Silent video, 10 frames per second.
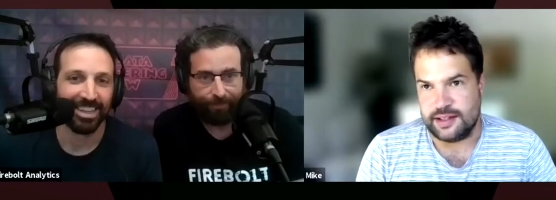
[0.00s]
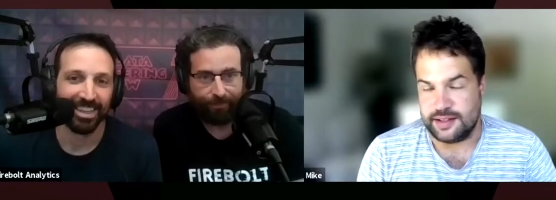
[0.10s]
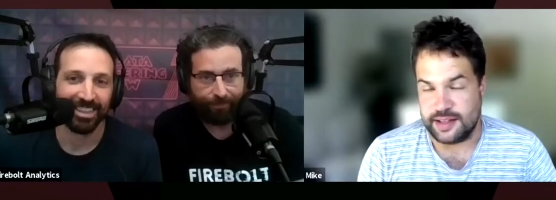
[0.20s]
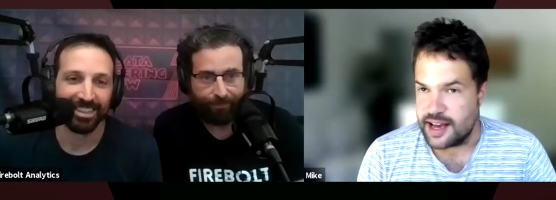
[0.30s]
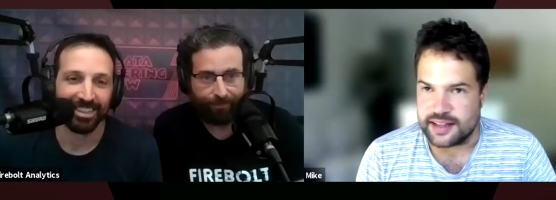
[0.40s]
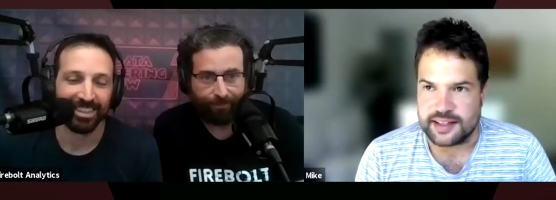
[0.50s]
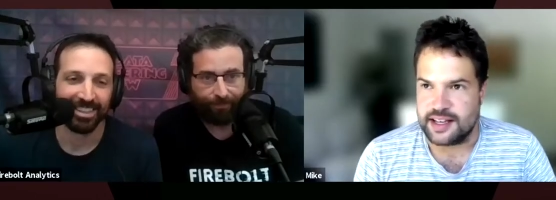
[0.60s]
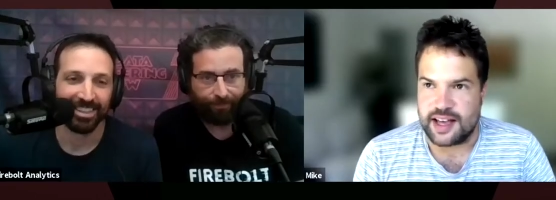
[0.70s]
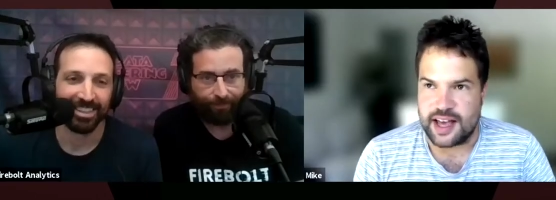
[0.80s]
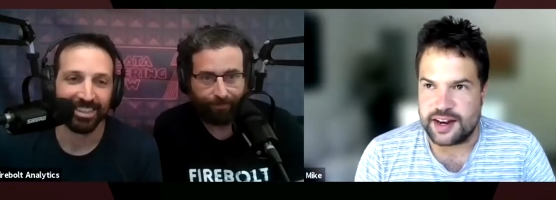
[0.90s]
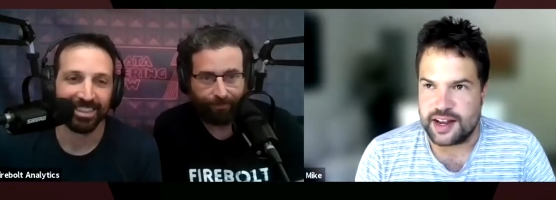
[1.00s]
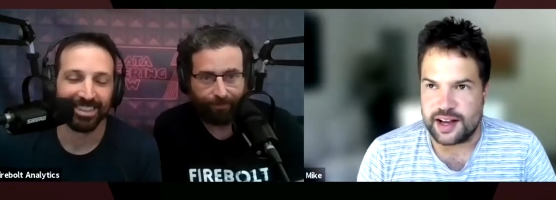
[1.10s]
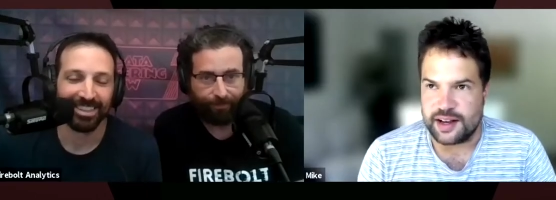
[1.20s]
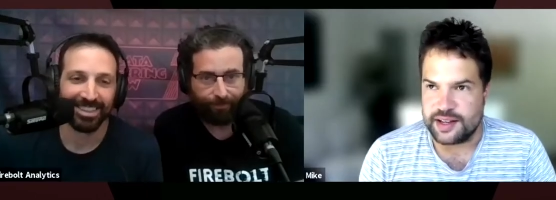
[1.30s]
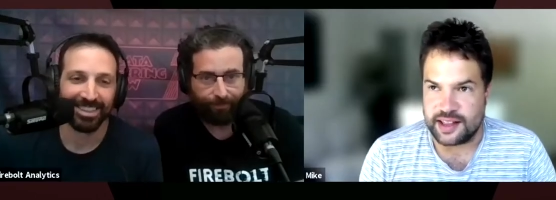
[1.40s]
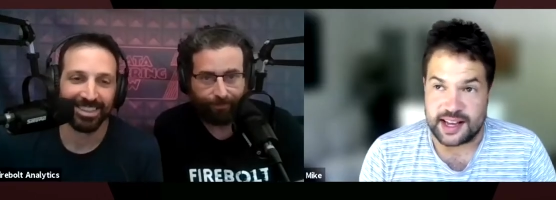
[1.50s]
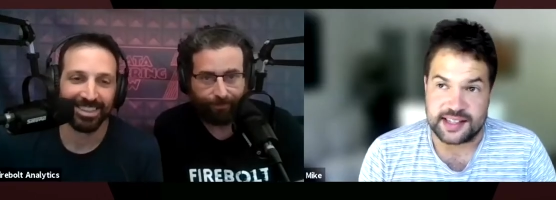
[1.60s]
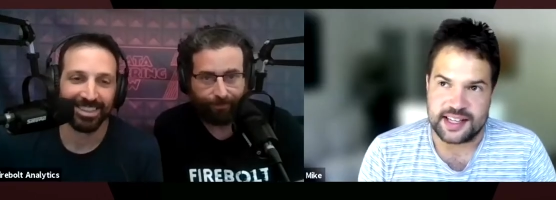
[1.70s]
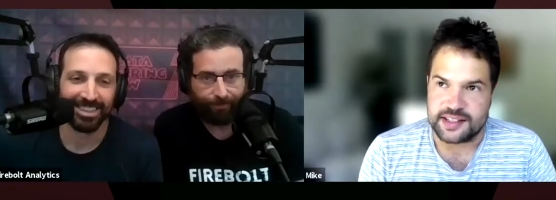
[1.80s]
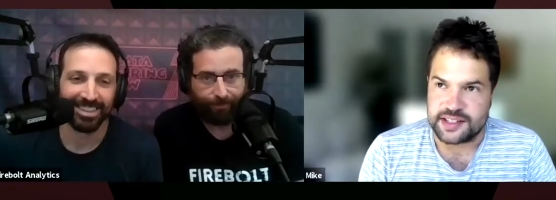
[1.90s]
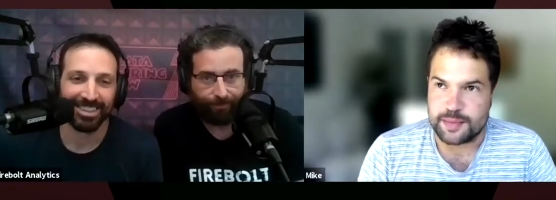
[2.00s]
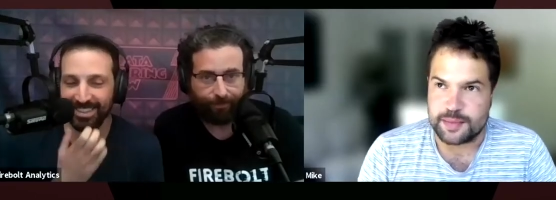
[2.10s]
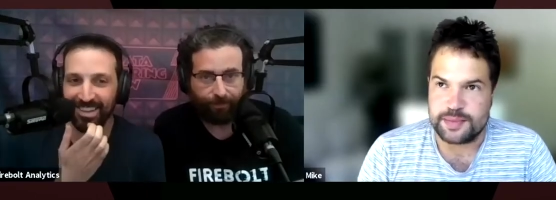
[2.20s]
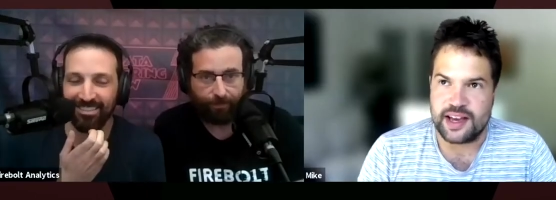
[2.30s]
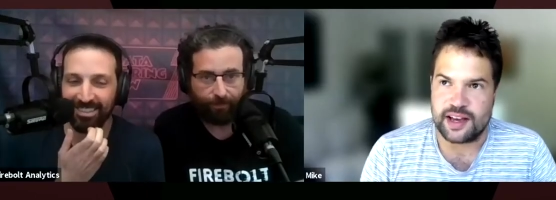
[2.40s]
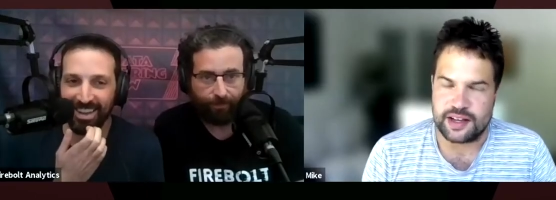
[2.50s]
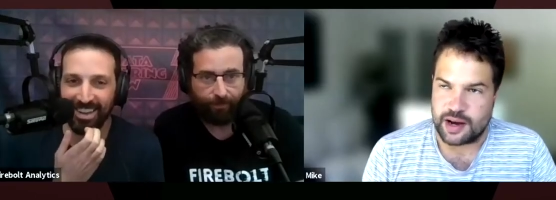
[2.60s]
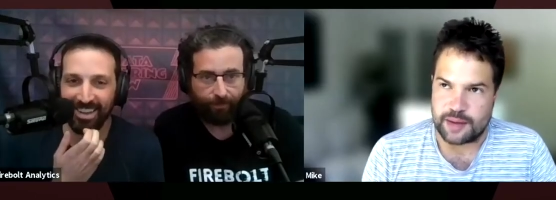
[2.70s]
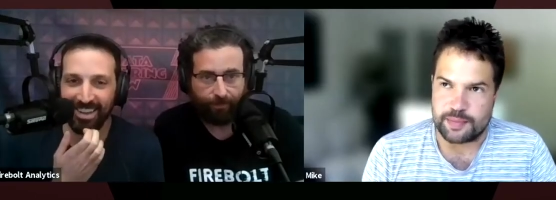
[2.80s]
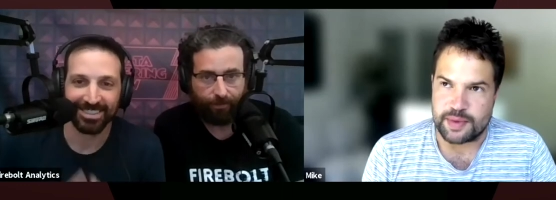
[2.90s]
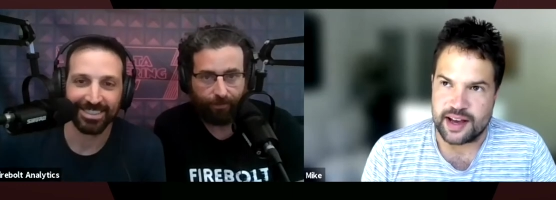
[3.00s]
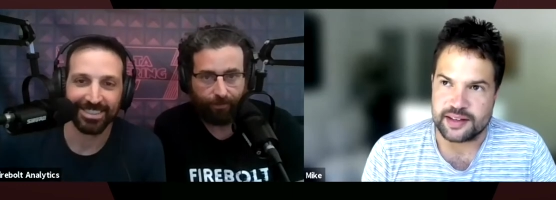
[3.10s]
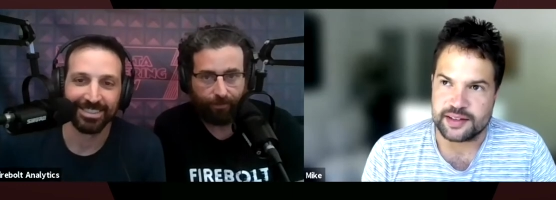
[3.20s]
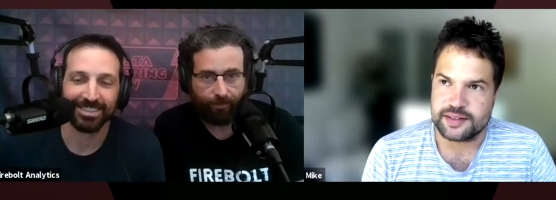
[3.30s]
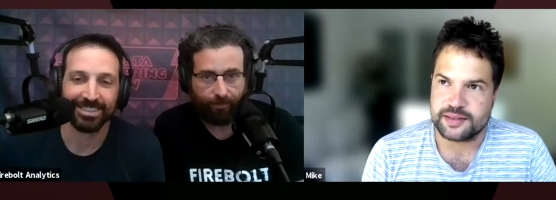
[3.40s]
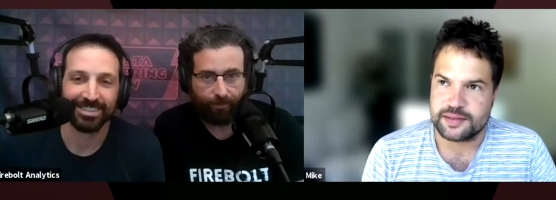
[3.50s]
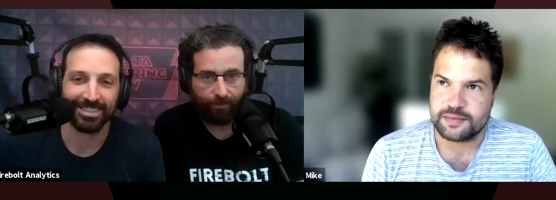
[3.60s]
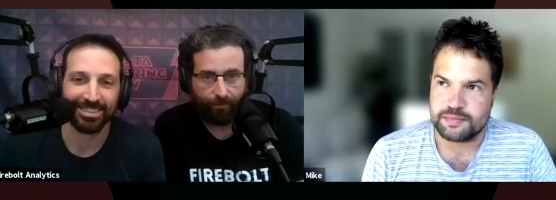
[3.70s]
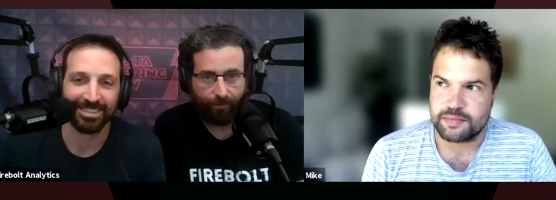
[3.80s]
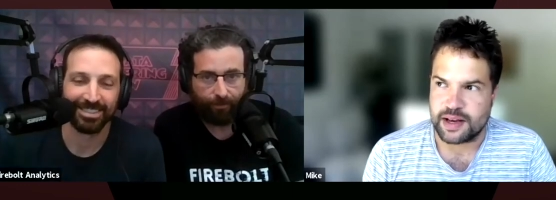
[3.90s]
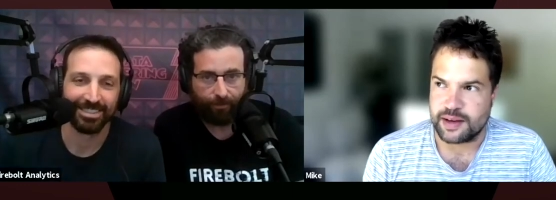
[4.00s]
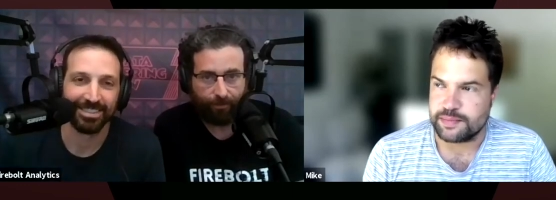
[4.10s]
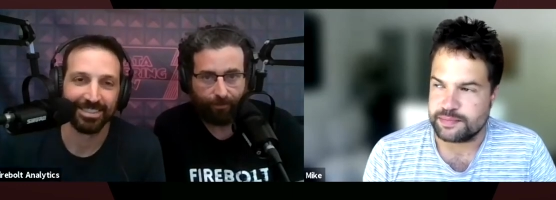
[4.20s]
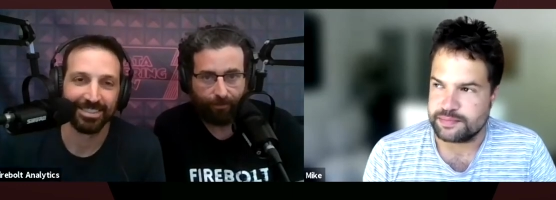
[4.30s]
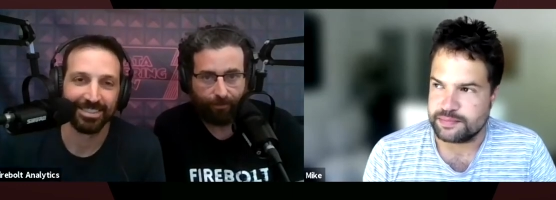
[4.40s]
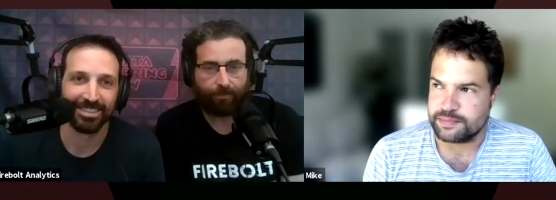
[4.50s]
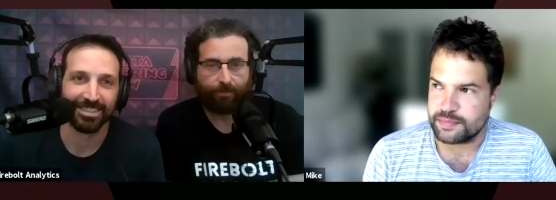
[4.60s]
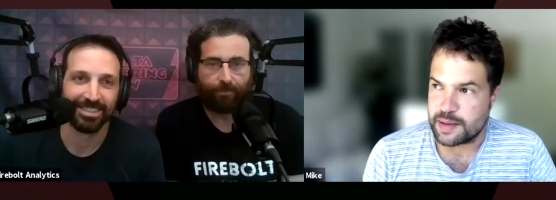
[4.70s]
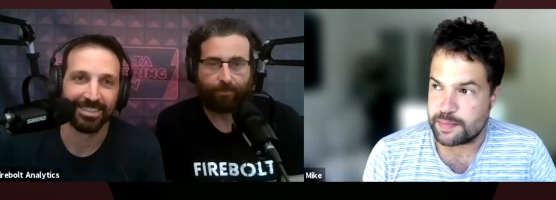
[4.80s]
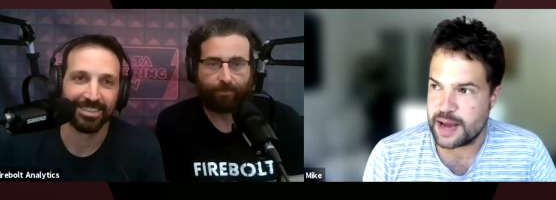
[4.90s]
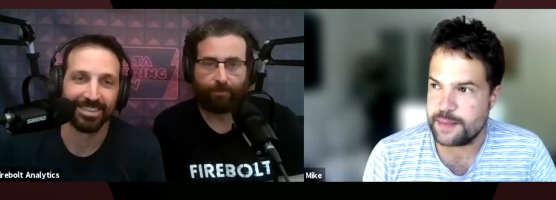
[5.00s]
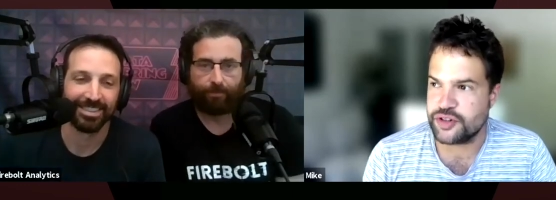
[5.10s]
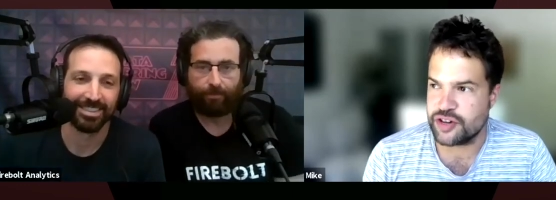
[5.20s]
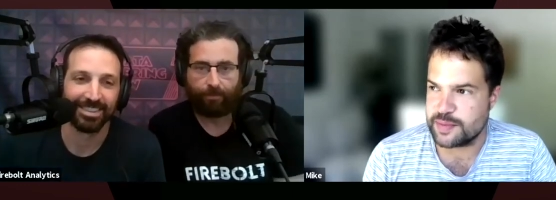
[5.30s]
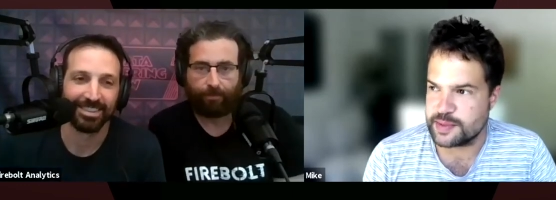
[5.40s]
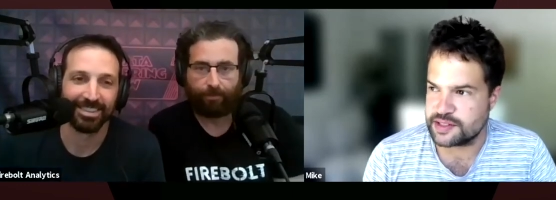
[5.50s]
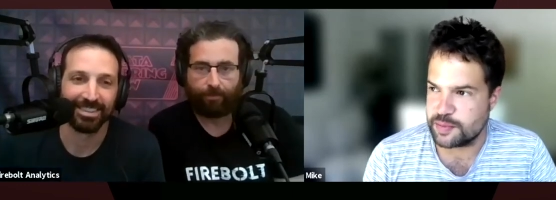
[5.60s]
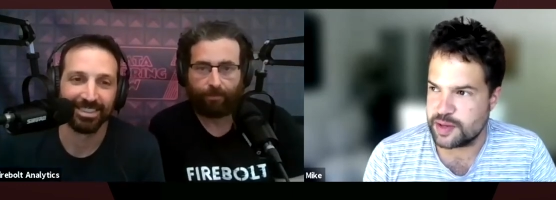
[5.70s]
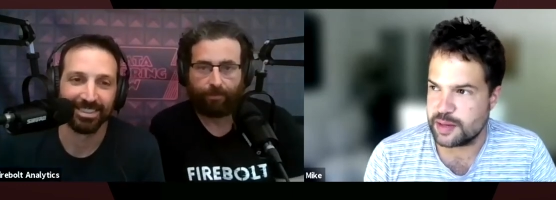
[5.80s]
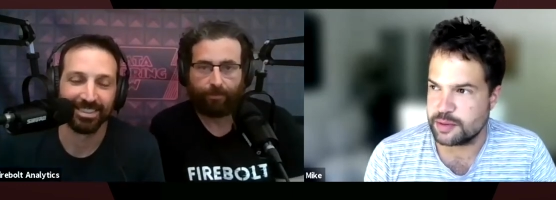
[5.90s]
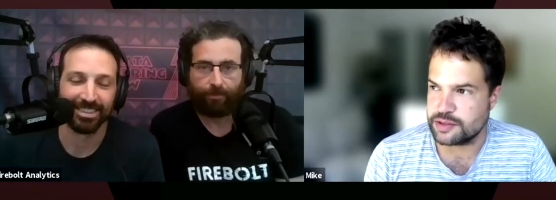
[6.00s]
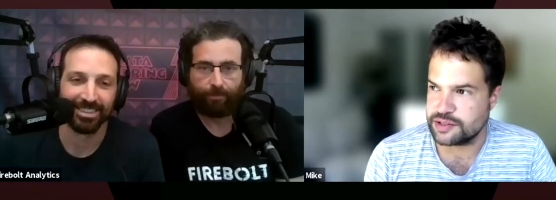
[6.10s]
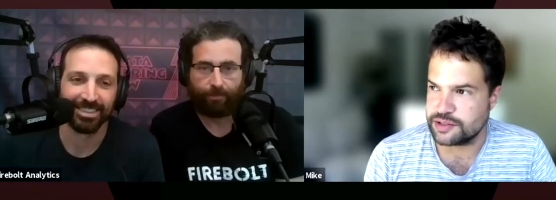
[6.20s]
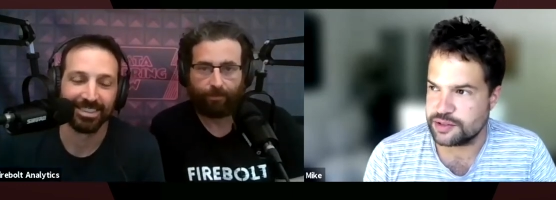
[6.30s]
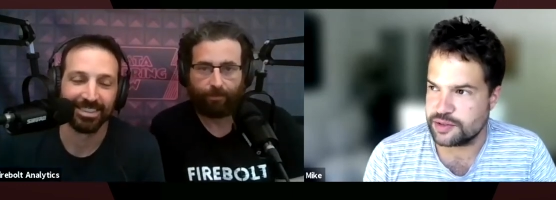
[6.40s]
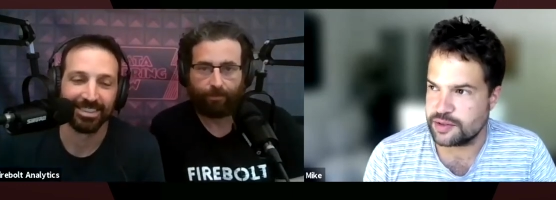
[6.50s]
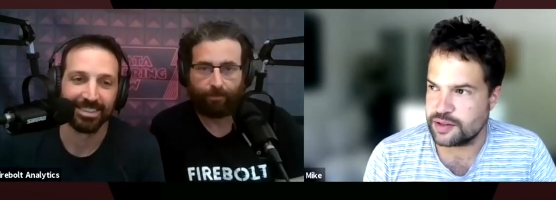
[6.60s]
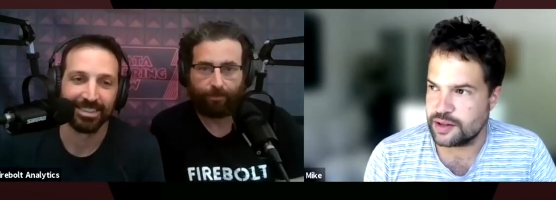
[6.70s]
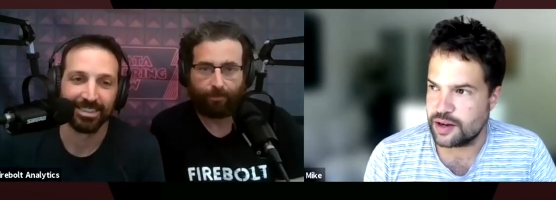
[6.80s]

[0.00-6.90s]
Speaker 1: Yeah, yeah, and uh, like I said, someday my my my pipe dream is to be able to